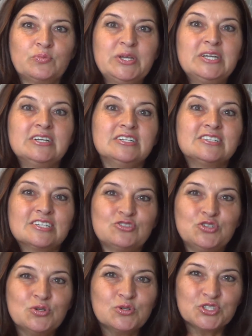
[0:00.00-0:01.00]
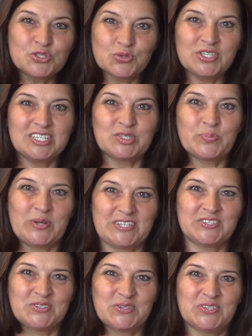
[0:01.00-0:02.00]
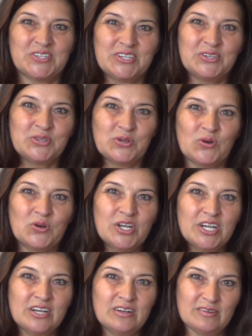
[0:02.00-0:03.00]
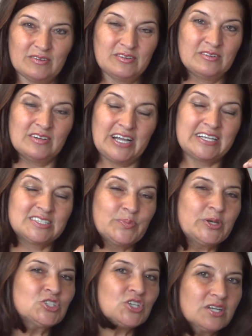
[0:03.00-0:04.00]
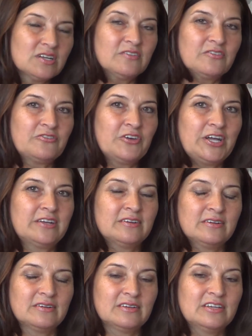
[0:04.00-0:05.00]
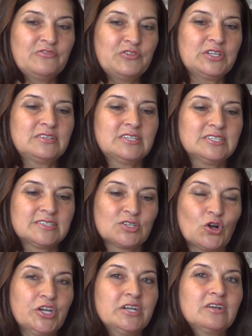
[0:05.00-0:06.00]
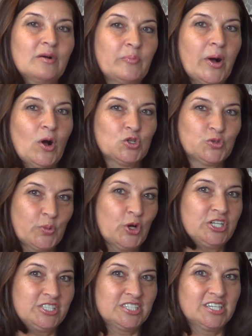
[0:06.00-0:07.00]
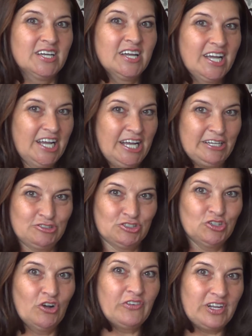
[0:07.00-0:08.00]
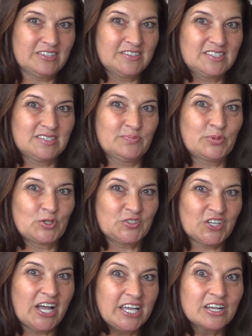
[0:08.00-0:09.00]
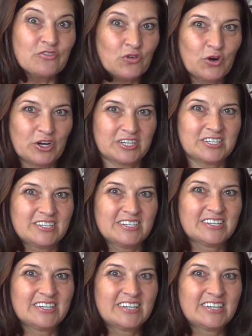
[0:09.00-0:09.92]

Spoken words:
be introduced to this person, you know, especially if it is going about poetry and novels, prosaic work.